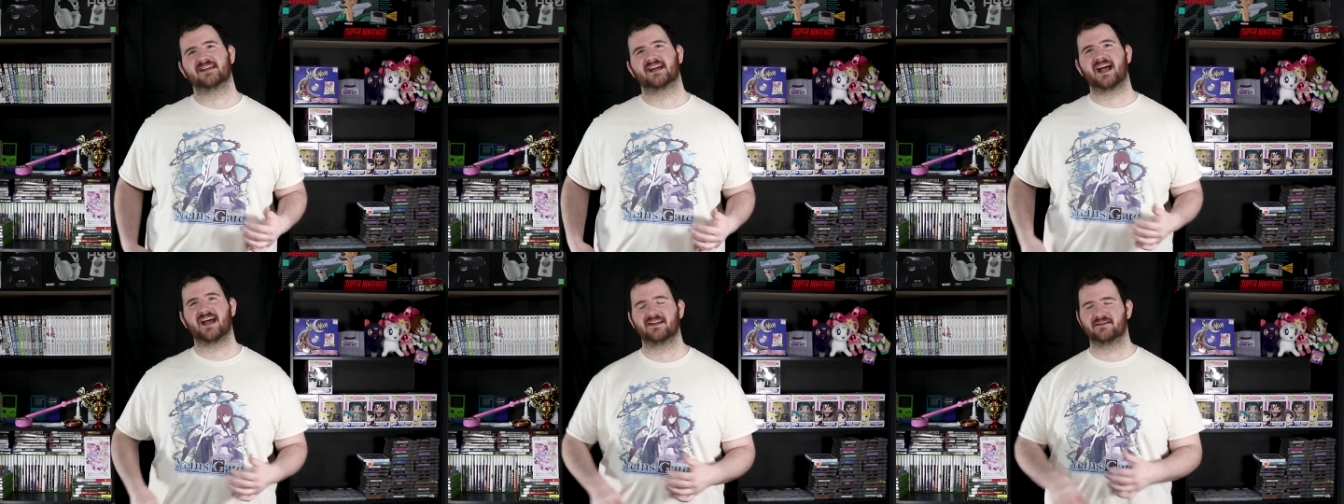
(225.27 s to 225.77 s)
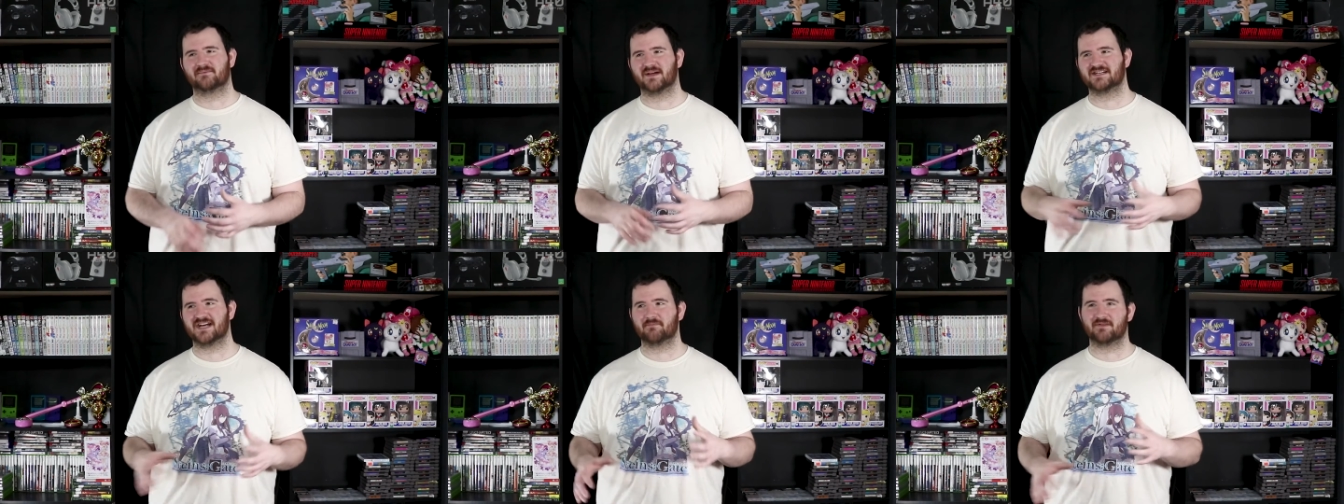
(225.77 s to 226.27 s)
I kind of,
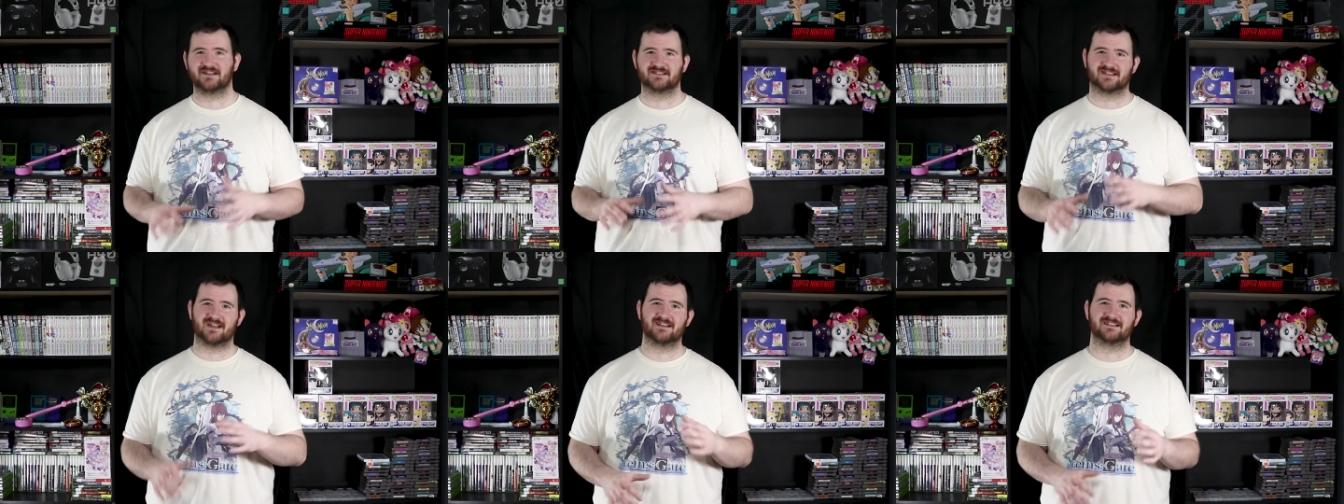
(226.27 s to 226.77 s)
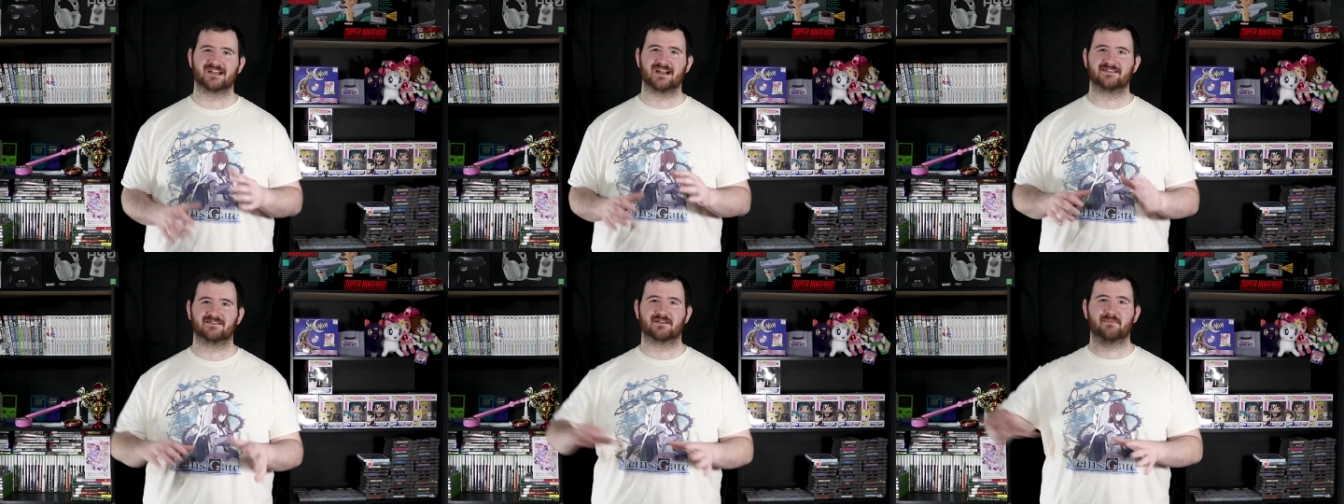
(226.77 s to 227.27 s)
my Japanese studies
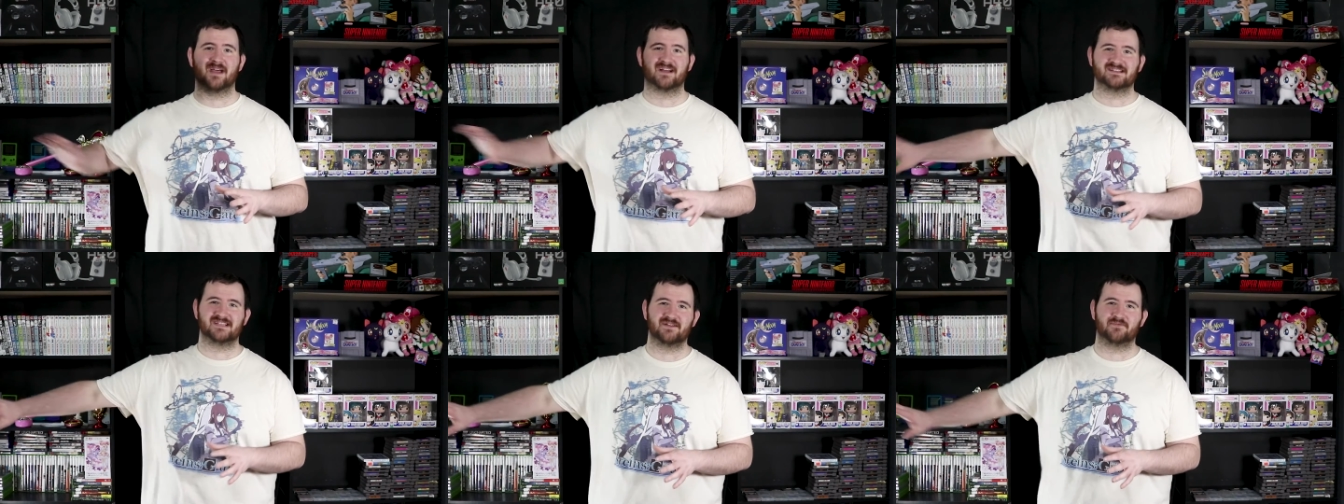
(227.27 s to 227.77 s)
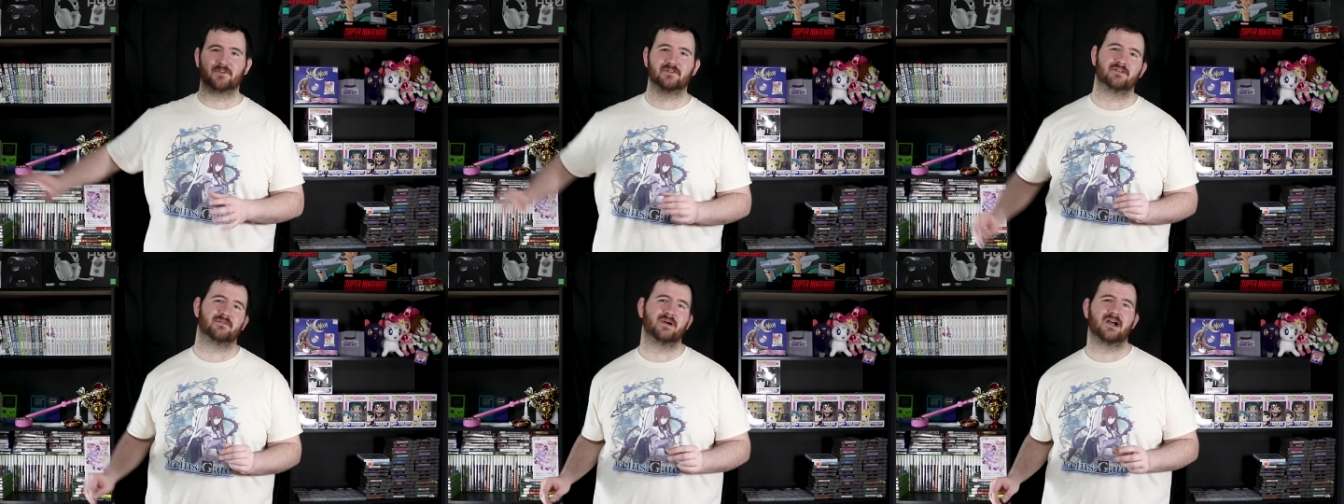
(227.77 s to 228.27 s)
kind of took a back seat for a
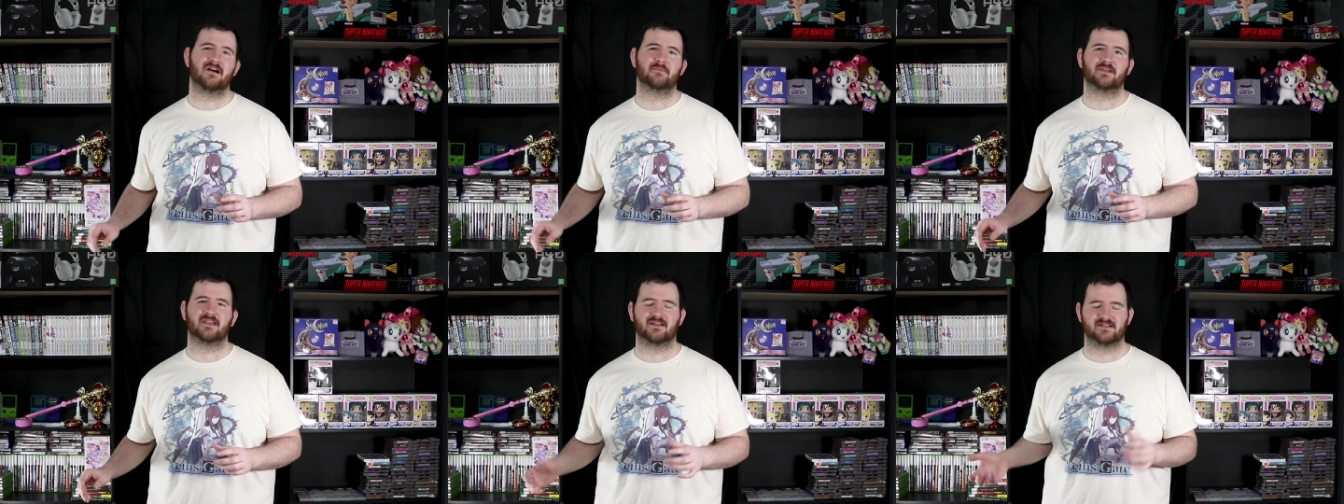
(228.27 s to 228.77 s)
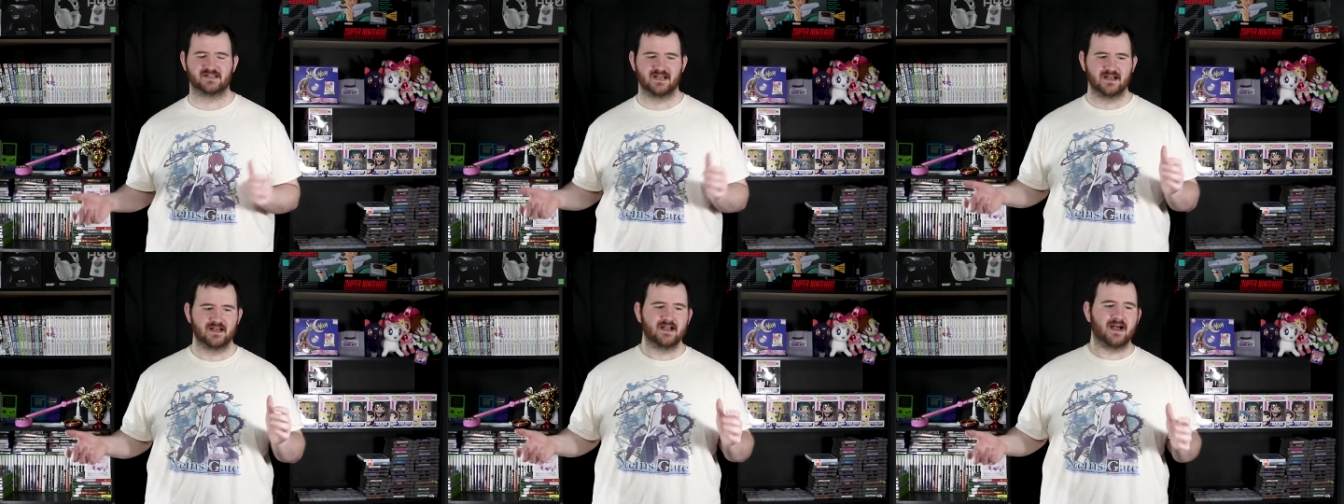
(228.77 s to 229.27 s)
little while because
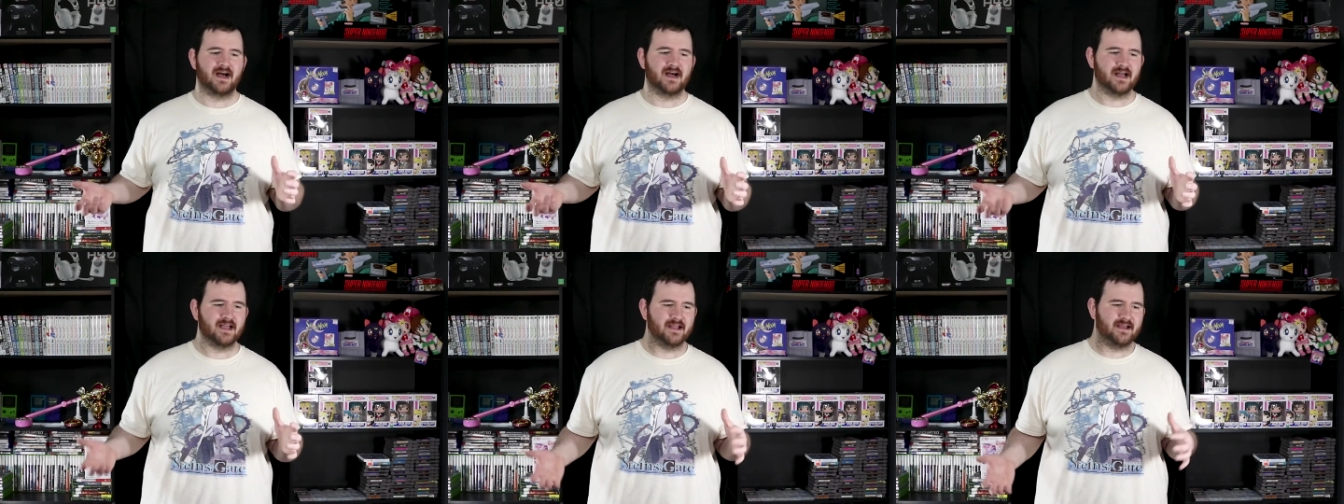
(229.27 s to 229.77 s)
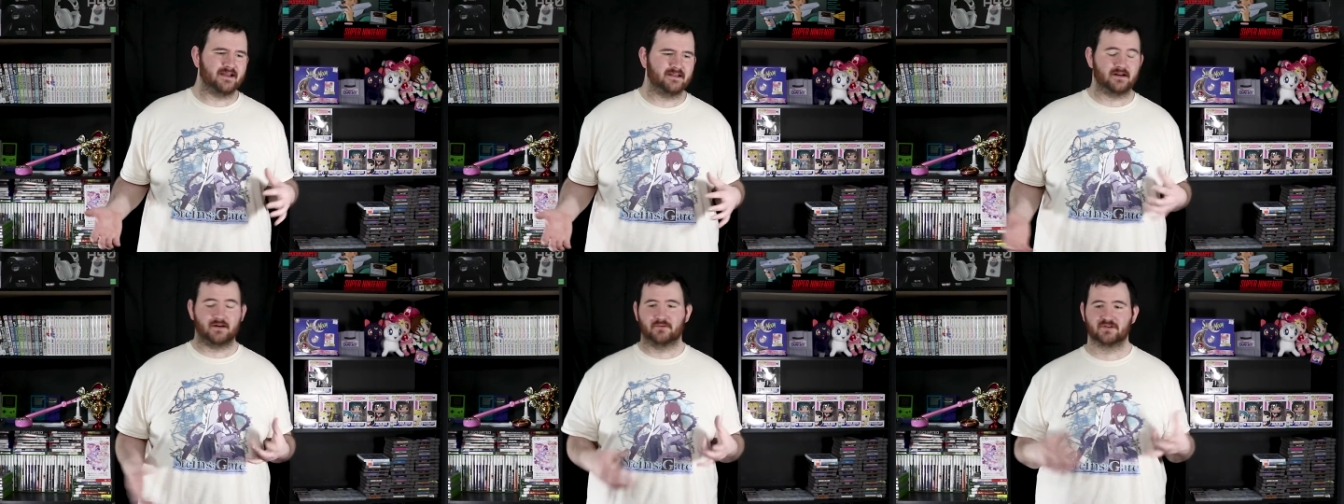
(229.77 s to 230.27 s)
I, uh,
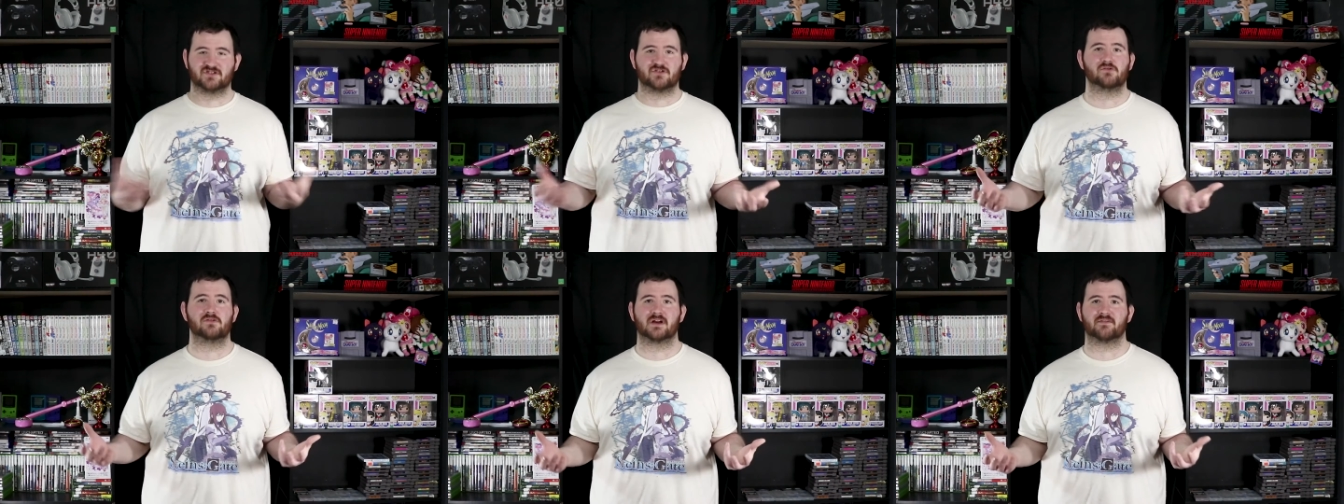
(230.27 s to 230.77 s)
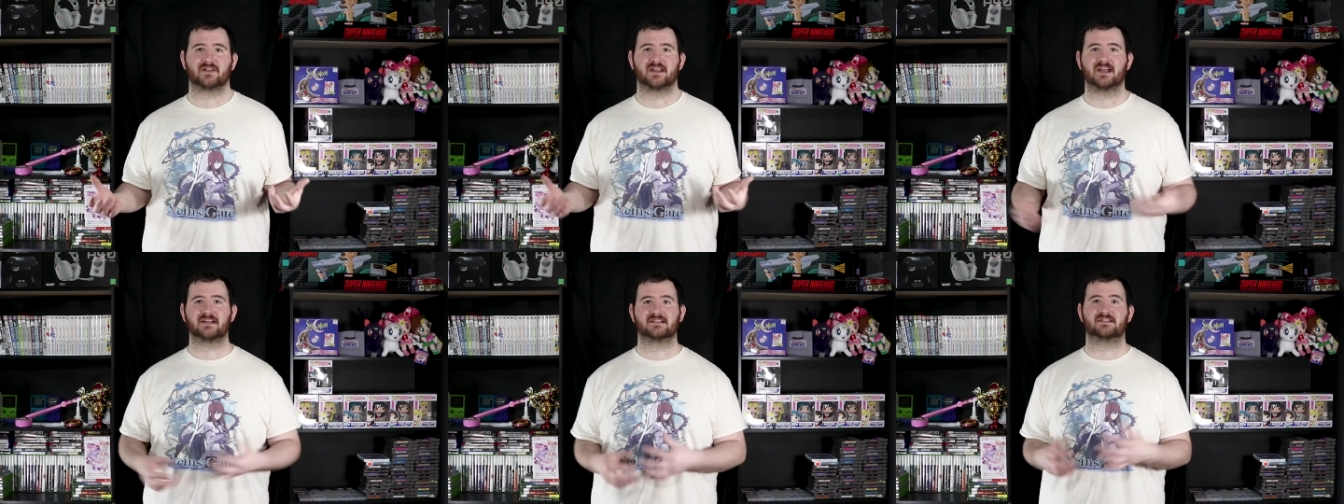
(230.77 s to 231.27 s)
you know, with school and
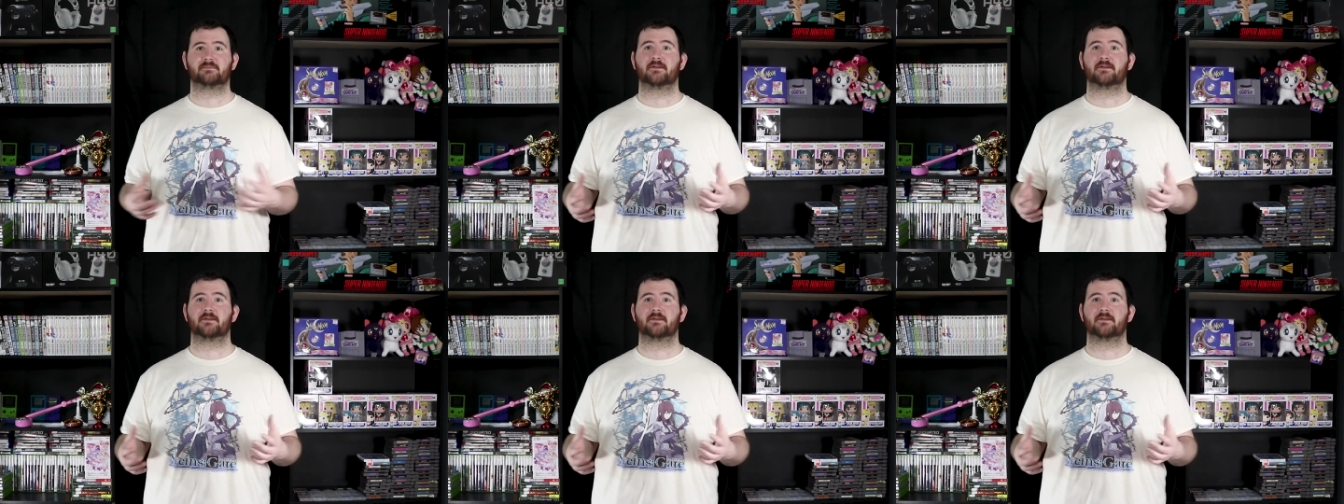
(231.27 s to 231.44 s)
everything, it's just